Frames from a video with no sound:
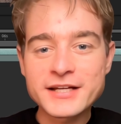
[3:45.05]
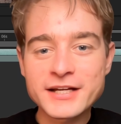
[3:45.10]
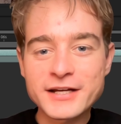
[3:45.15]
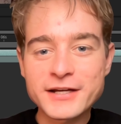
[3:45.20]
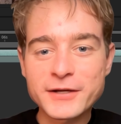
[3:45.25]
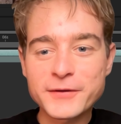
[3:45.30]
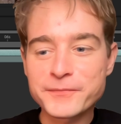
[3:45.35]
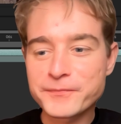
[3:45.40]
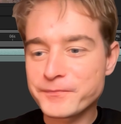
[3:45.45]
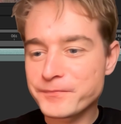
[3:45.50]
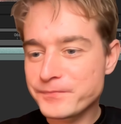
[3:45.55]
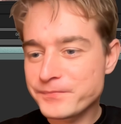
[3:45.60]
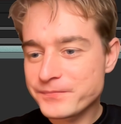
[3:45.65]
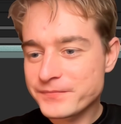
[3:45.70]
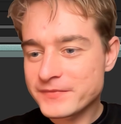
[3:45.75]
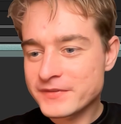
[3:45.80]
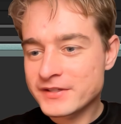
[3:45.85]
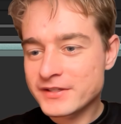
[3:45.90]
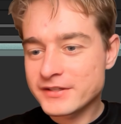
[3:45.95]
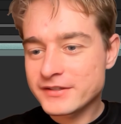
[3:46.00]

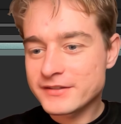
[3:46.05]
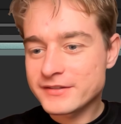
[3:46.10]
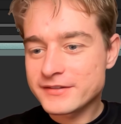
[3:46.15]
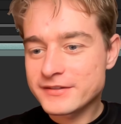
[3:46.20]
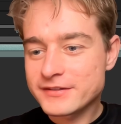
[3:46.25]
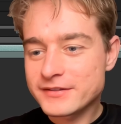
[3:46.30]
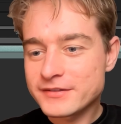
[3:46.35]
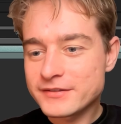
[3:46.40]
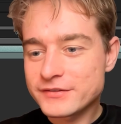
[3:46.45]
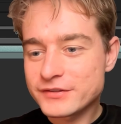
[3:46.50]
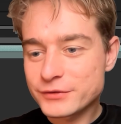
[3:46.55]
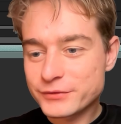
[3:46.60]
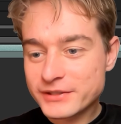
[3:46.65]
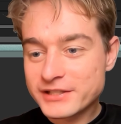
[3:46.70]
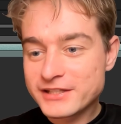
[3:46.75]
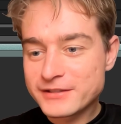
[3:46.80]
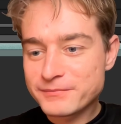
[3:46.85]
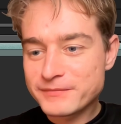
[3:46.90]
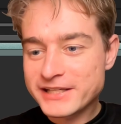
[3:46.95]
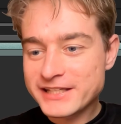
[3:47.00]
So
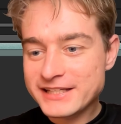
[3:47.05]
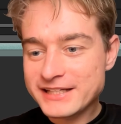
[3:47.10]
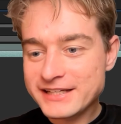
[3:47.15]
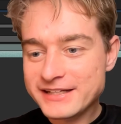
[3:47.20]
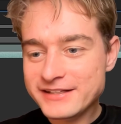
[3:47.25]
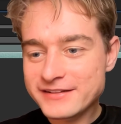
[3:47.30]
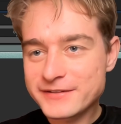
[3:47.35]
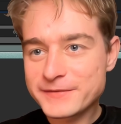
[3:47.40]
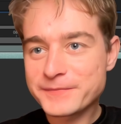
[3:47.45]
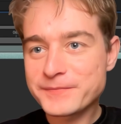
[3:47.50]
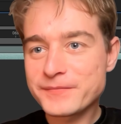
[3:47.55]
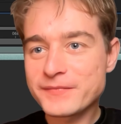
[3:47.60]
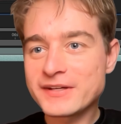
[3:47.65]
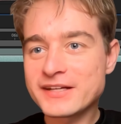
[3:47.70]
in the matte layer,